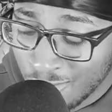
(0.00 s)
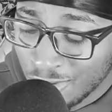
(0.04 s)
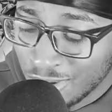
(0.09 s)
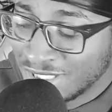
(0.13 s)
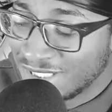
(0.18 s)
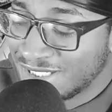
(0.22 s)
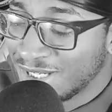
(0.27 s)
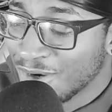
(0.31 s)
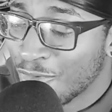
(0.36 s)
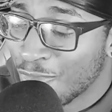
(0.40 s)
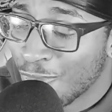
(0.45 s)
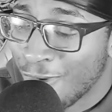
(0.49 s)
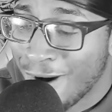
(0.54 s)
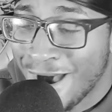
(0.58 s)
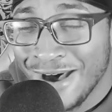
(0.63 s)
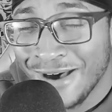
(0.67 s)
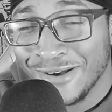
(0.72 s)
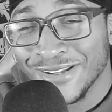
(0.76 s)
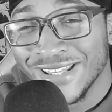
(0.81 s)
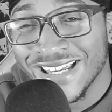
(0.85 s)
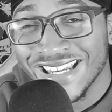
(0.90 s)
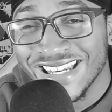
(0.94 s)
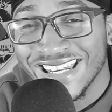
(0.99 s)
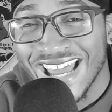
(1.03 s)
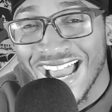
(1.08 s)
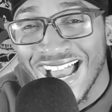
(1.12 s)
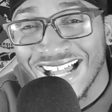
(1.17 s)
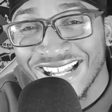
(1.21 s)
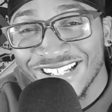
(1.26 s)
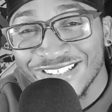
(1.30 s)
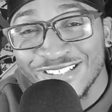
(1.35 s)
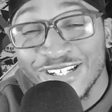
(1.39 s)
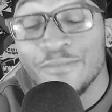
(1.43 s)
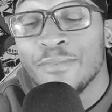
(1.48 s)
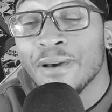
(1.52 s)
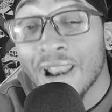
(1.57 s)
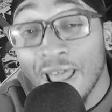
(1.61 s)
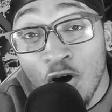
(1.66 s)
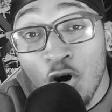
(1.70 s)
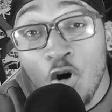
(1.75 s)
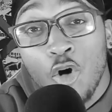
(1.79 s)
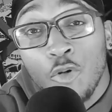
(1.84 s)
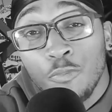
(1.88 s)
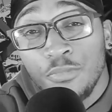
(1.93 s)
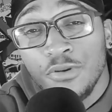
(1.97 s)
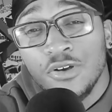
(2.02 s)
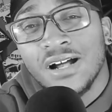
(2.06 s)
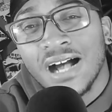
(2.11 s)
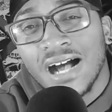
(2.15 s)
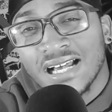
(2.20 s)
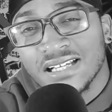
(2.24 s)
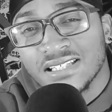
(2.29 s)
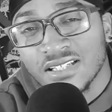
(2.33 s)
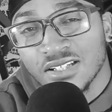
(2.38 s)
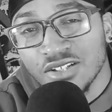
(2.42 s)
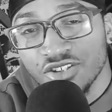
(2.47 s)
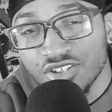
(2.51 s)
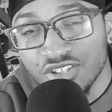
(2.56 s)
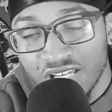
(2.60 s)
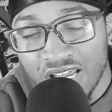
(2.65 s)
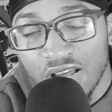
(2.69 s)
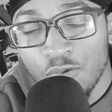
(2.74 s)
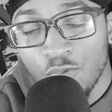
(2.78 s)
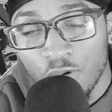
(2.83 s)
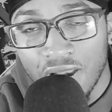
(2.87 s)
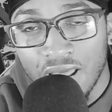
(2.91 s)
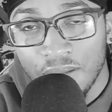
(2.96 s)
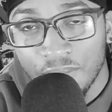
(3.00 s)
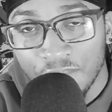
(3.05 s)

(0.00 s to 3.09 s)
was a wild analogy, but I hope you guys understand what I